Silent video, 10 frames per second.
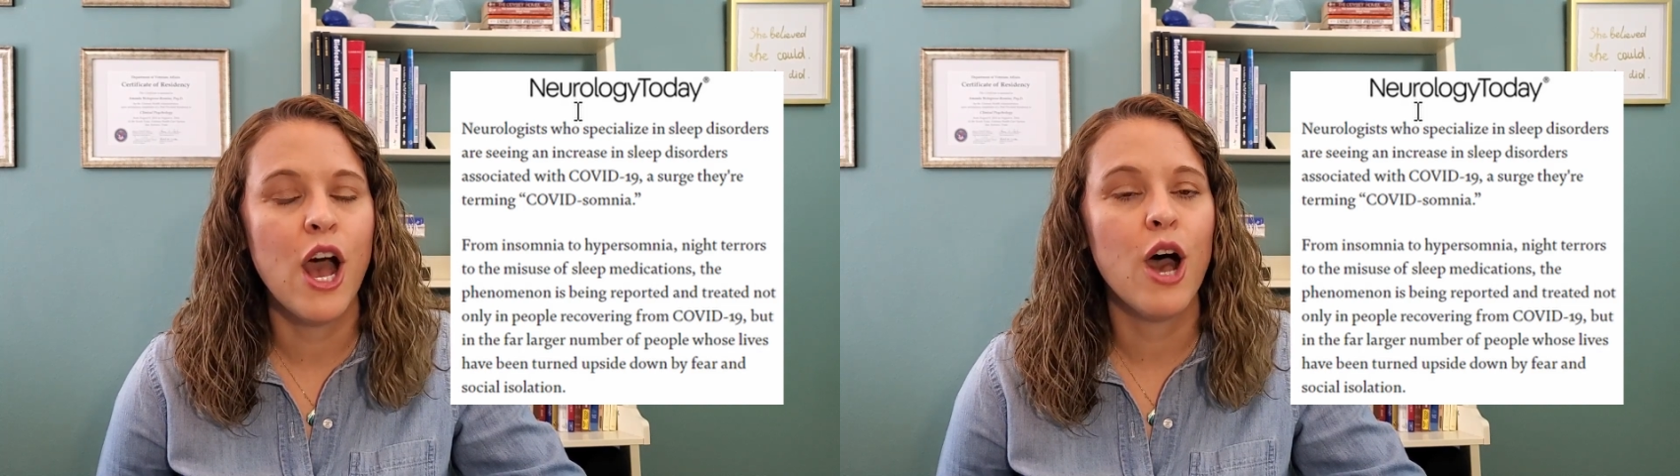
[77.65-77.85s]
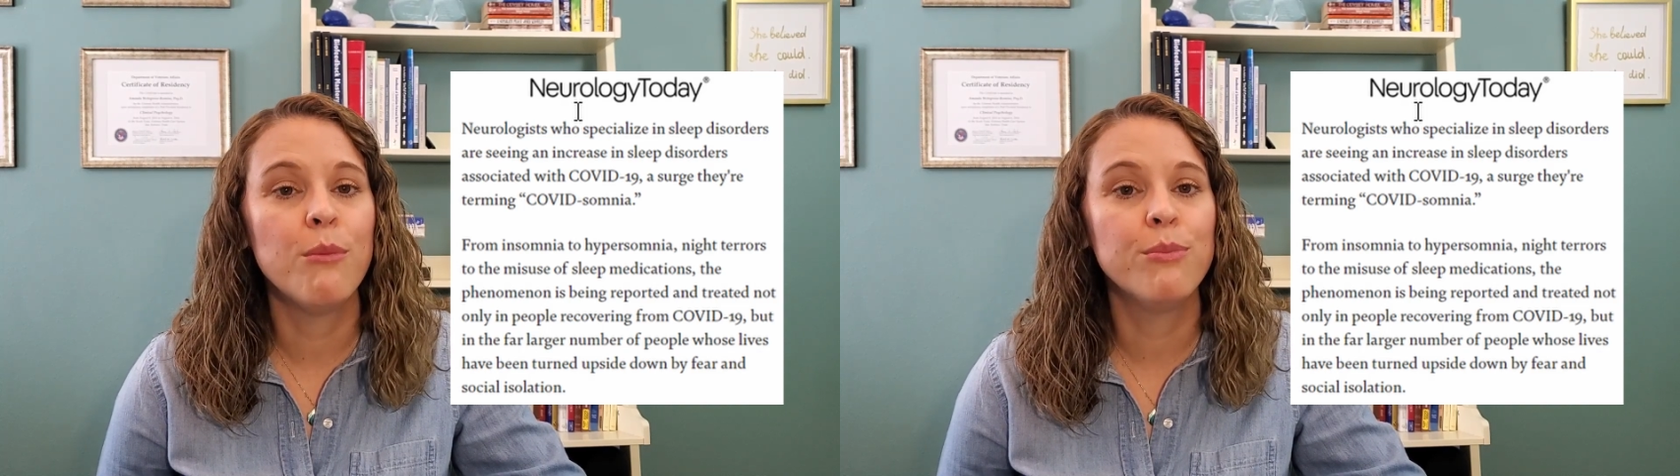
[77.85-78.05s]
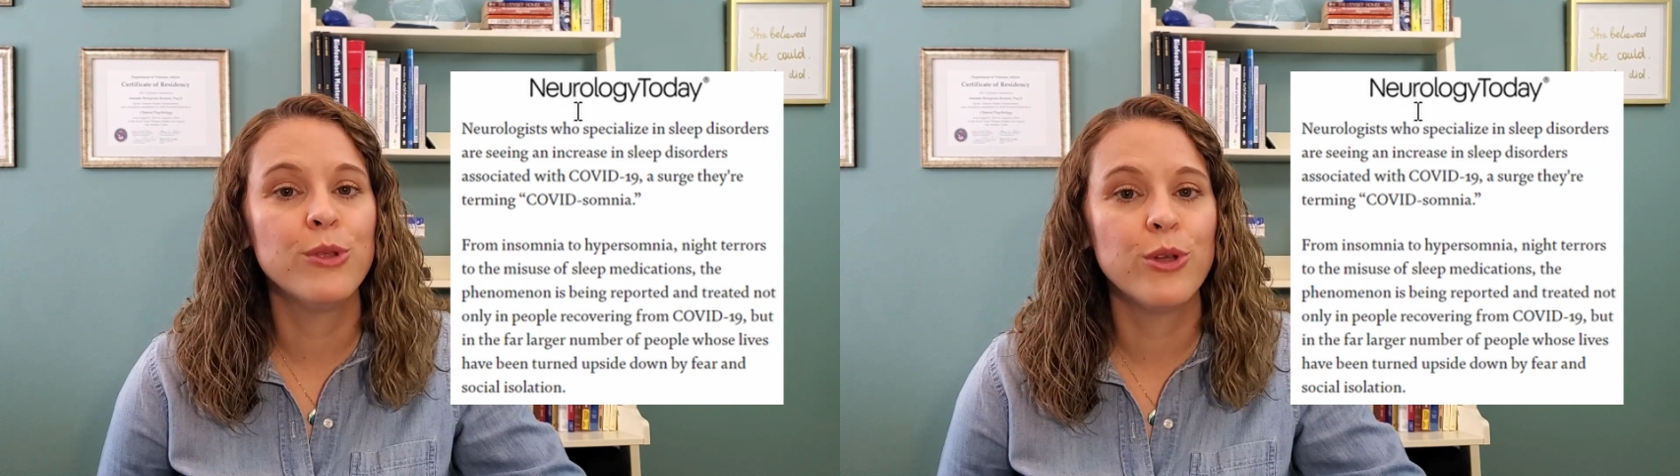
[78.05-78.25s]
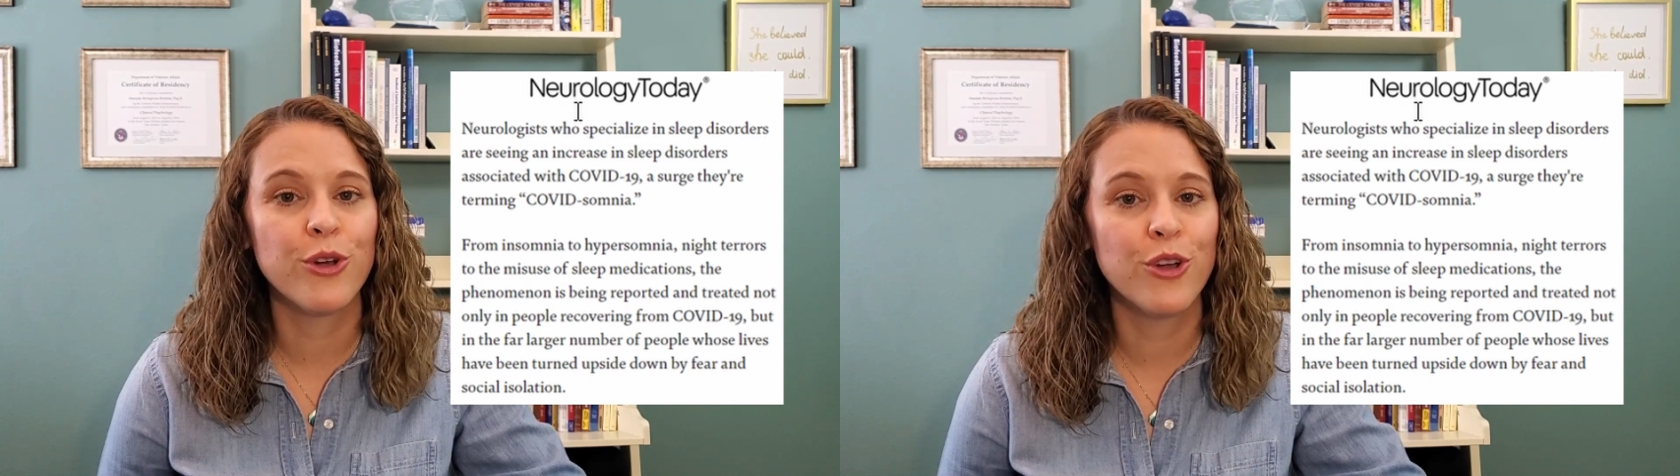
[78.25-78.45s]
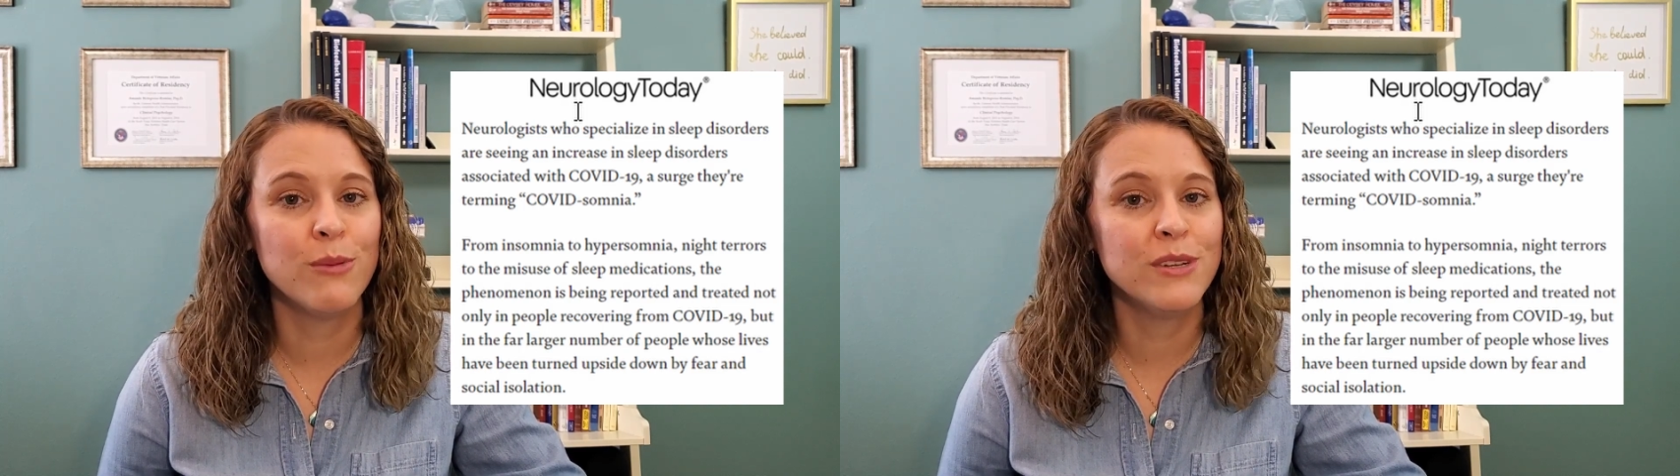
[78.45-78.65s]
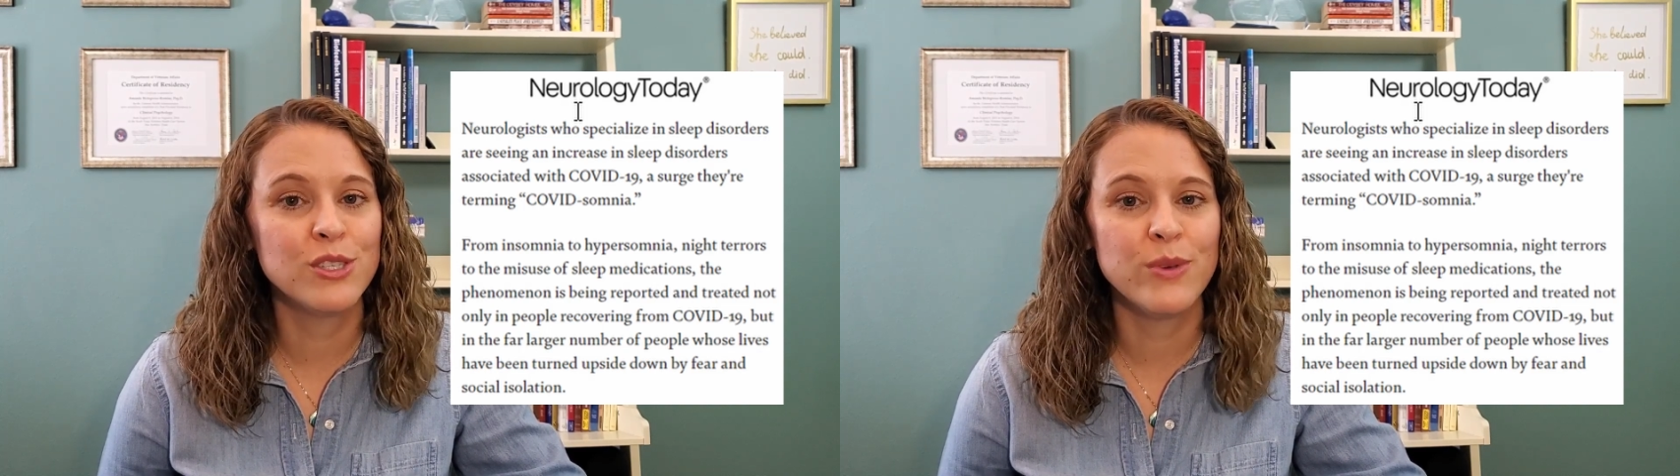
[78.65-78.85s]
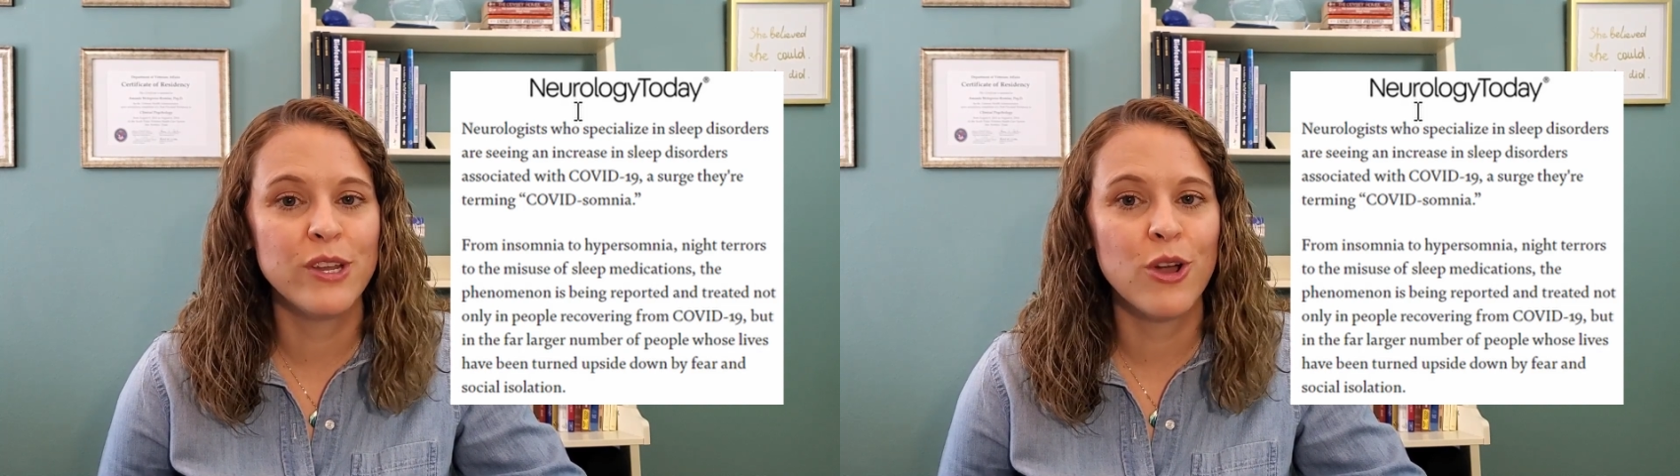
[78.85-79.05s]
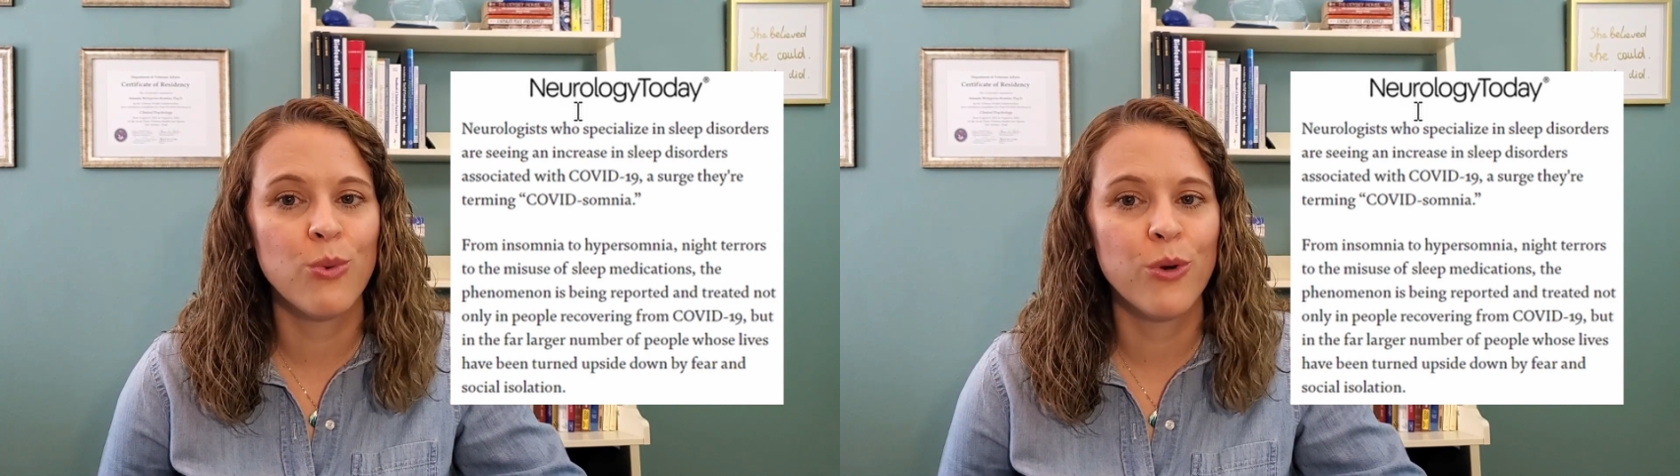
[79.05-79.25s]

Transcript: a blur between our